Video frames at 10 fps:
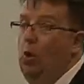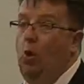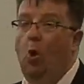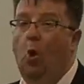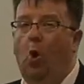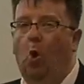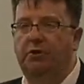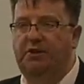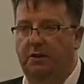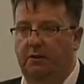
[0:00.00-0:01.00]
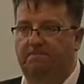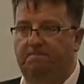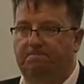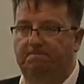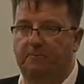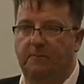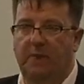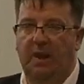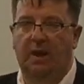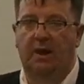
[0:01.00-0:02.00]
order.
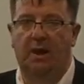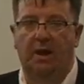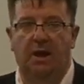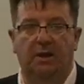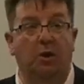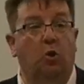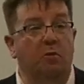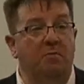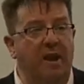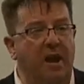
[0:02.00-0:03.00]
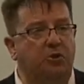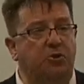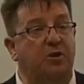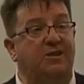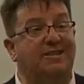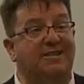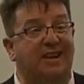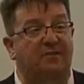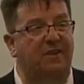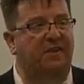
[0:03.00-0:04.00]
The culmination is the
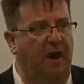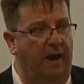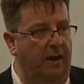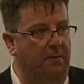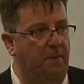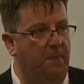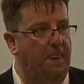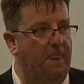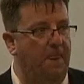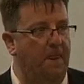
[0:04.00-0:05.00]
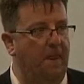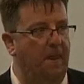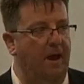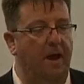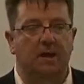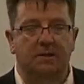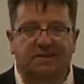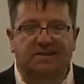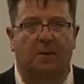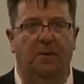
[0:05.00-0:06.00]
seventh day,
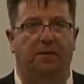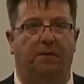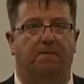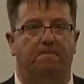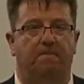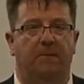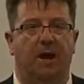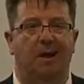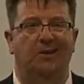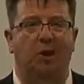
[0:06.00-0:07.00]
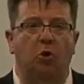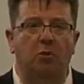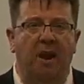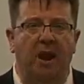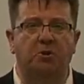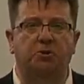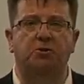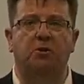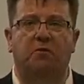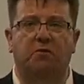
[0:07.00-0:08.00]
Sabbath. The culmination
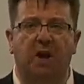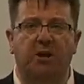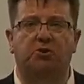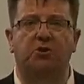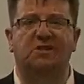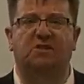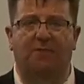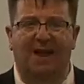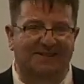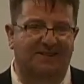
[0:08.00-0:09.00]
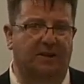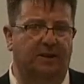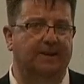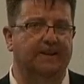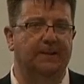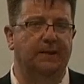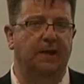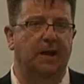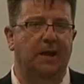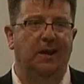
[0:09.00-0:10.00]
of creation is blessing.
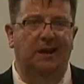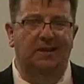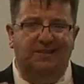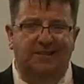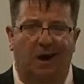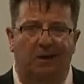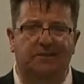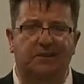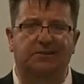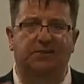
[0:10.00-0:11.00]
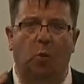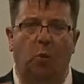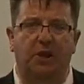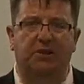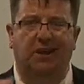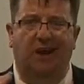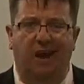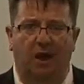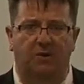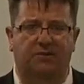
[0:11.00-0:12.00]
It started with
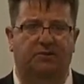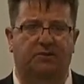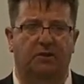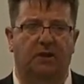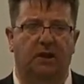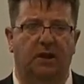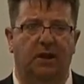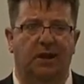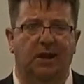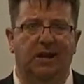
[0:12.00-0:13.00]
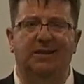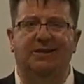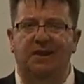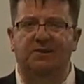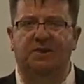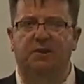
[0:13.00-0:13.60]
chaos, it ended